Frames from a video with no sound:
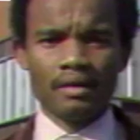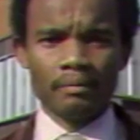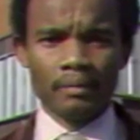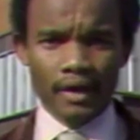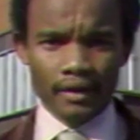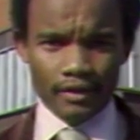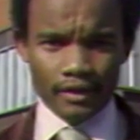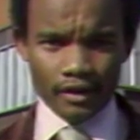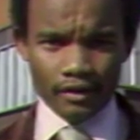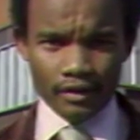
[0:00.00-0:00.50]

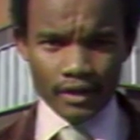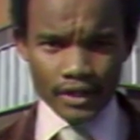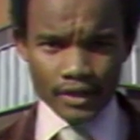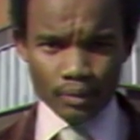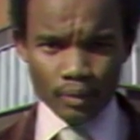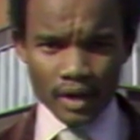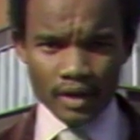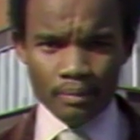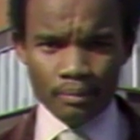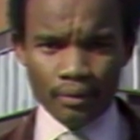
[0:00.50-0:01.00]
But there is
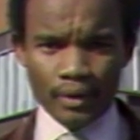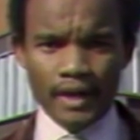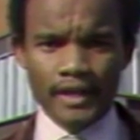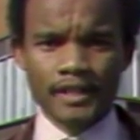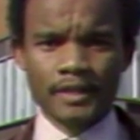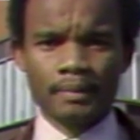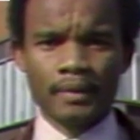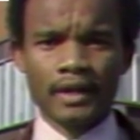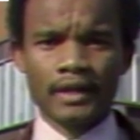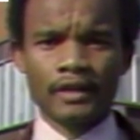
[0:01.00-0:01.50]
one bright
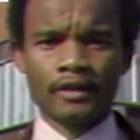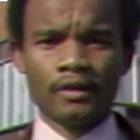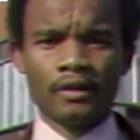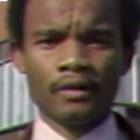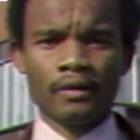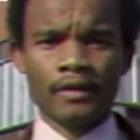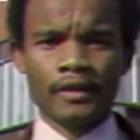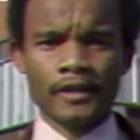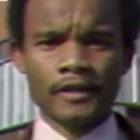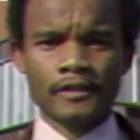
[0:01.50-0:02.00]
spot in
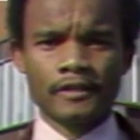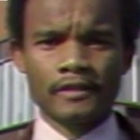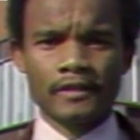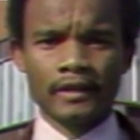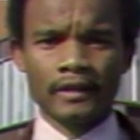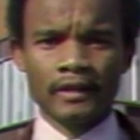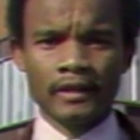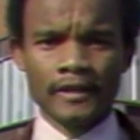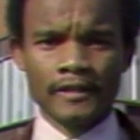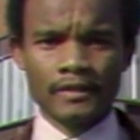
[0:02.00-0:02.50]
all this,
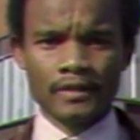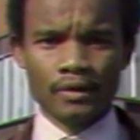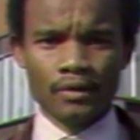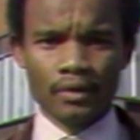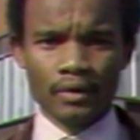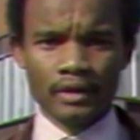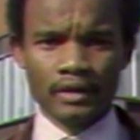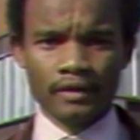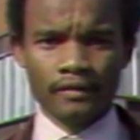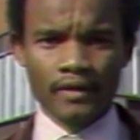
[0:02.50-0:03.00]
at least
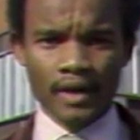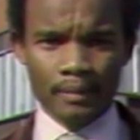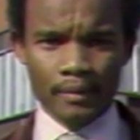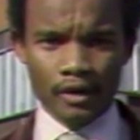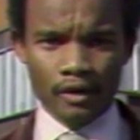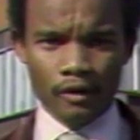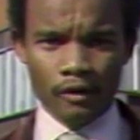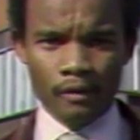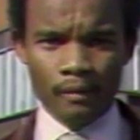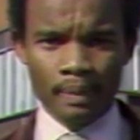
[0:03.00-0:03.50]
according to
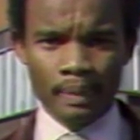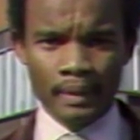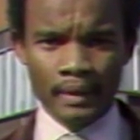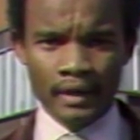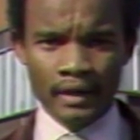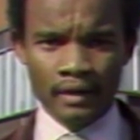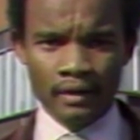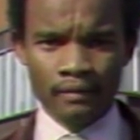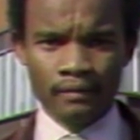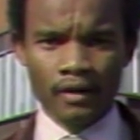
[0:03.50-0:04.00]
VEPCO.
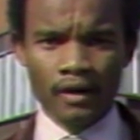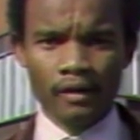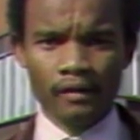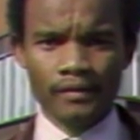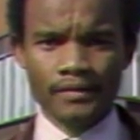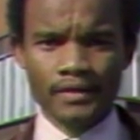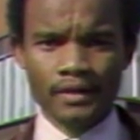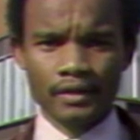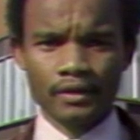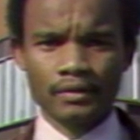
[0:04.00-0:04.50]
It
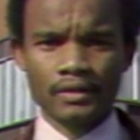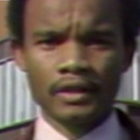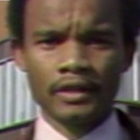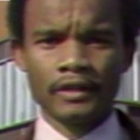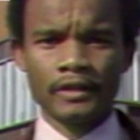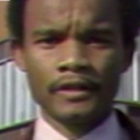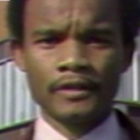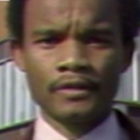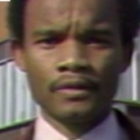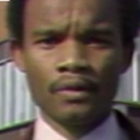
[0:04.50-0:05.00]
involves the
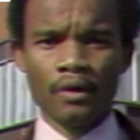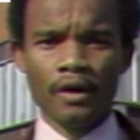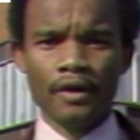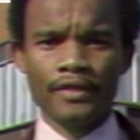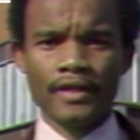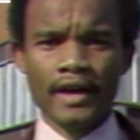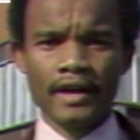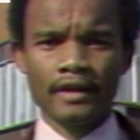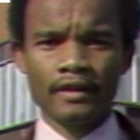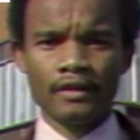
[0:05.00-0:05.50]
utility's
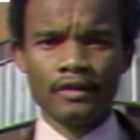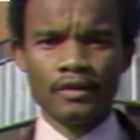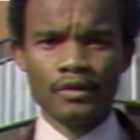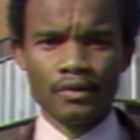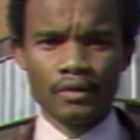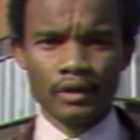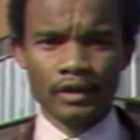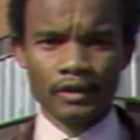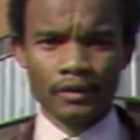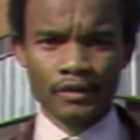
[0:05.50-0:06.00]
North Anna
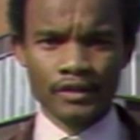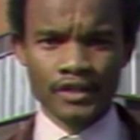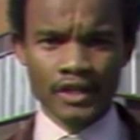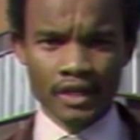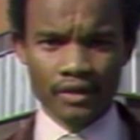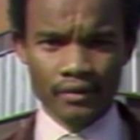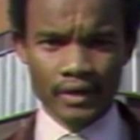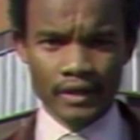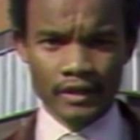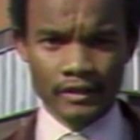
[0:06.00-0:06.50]
nuclear
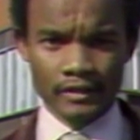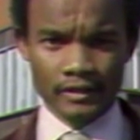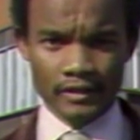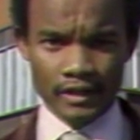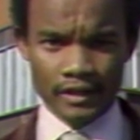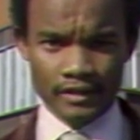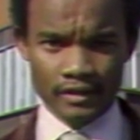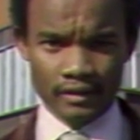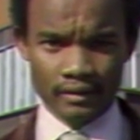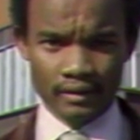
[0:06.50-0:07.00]
generating
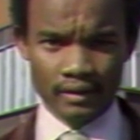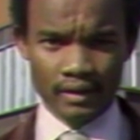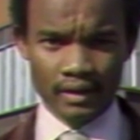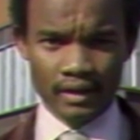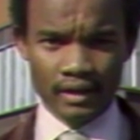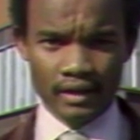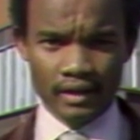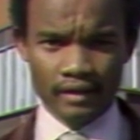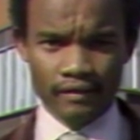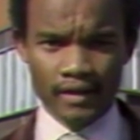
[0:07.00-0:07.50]
station.
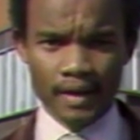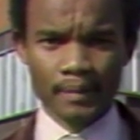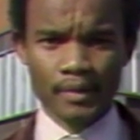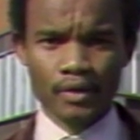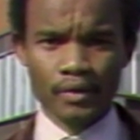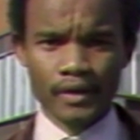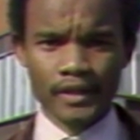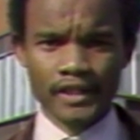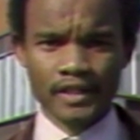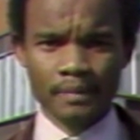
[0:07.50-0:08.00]

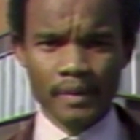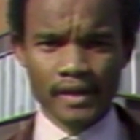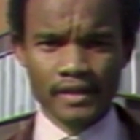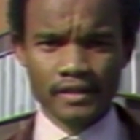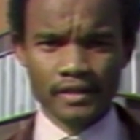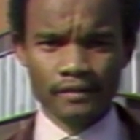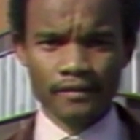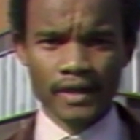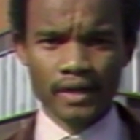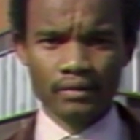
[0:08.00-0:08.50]
VEPCO expects
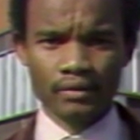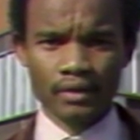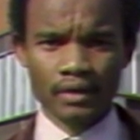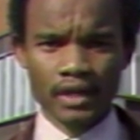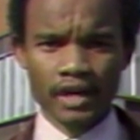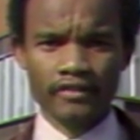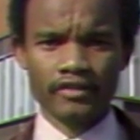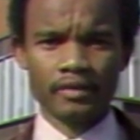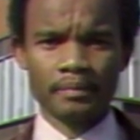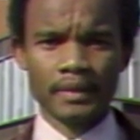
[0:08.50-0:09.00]
the federal
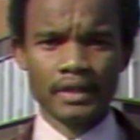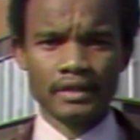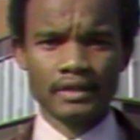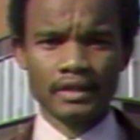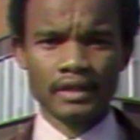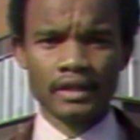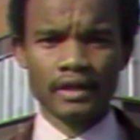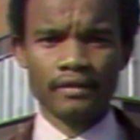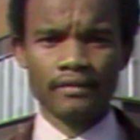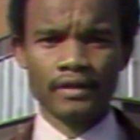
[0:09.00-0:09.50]
government to
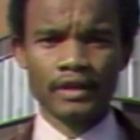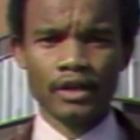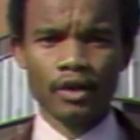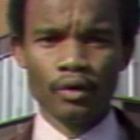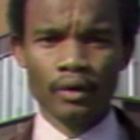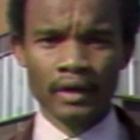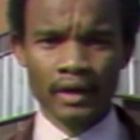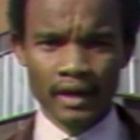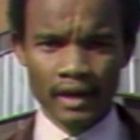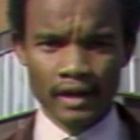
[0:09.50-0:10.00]
give the
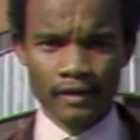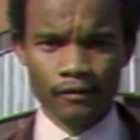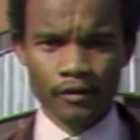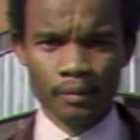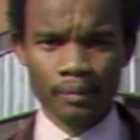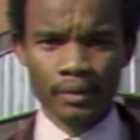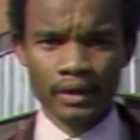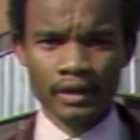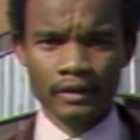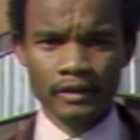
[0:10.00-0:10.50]
okay for
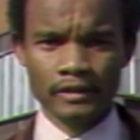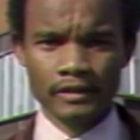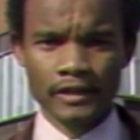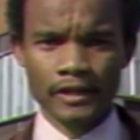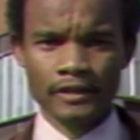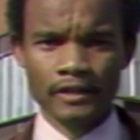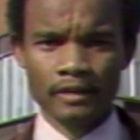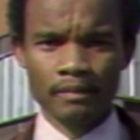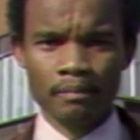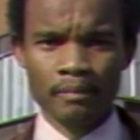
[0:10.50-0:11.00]
putting the
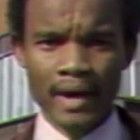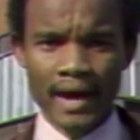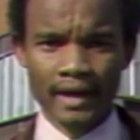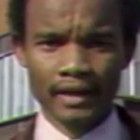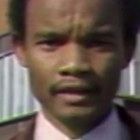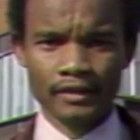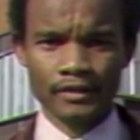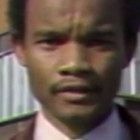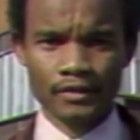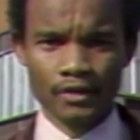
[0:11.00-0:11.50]
station back
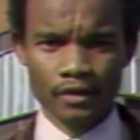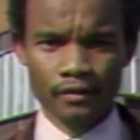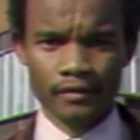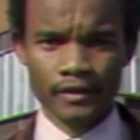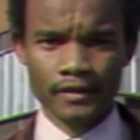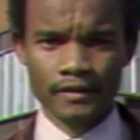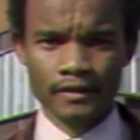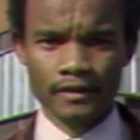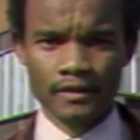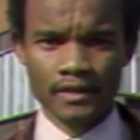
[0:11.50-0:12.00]
in
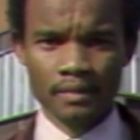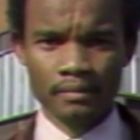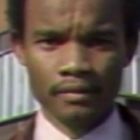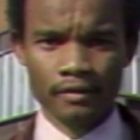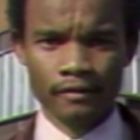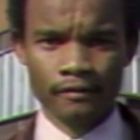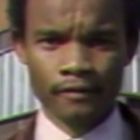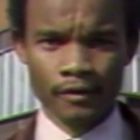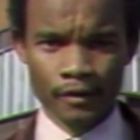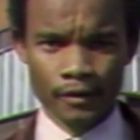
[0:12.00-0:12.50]
service December
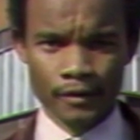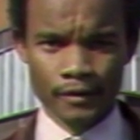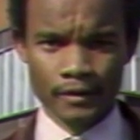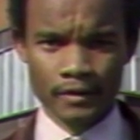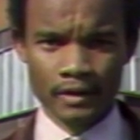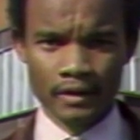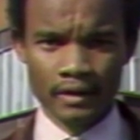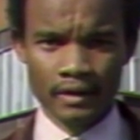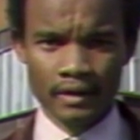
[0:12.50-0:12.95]
1st.